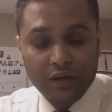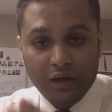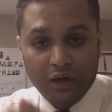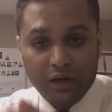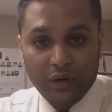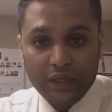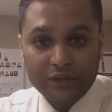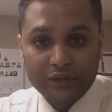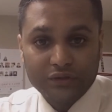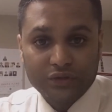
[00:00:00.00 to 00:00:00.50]

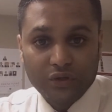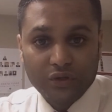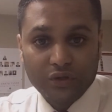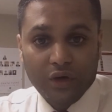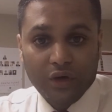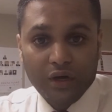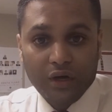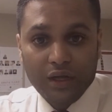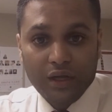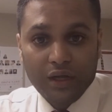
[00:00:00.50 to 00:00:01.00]
Alright,
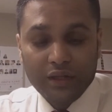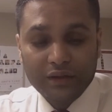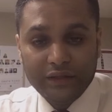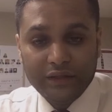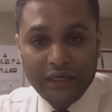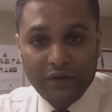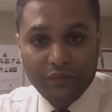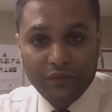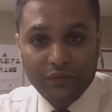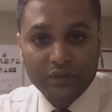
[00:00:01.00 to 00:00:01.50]
so
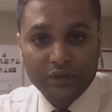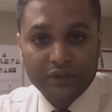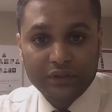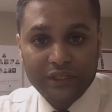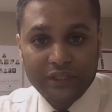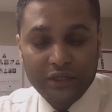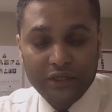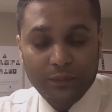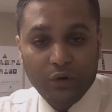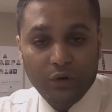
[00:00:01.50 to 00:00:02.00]
they will
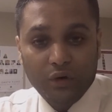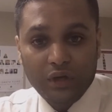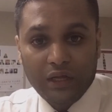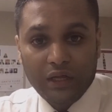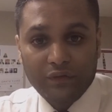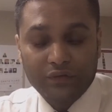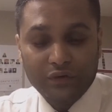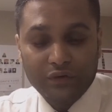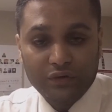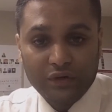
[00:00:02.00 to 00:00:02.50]
keep all
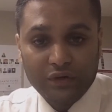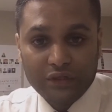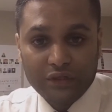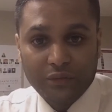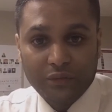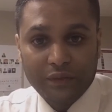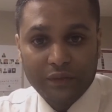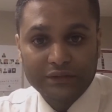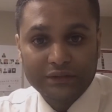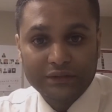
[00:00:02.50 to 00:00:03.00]
of your
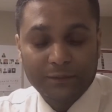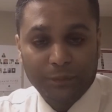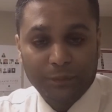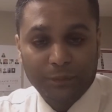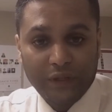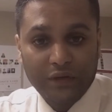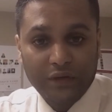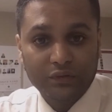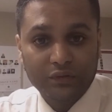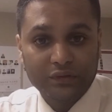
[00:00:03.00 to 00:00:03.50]
documents.
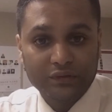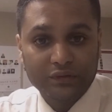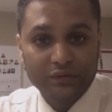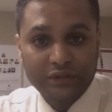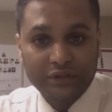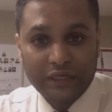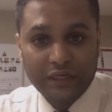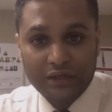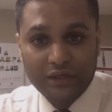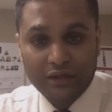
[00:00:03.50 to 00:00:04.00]
They will
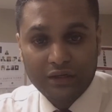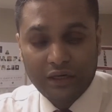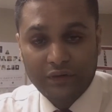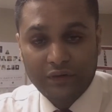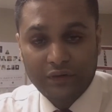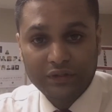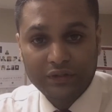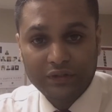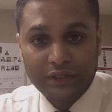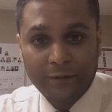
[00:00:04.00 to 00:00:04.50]
check
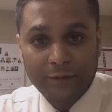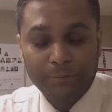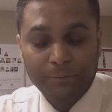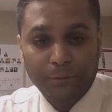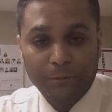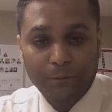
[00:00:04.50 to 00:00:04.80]
everything.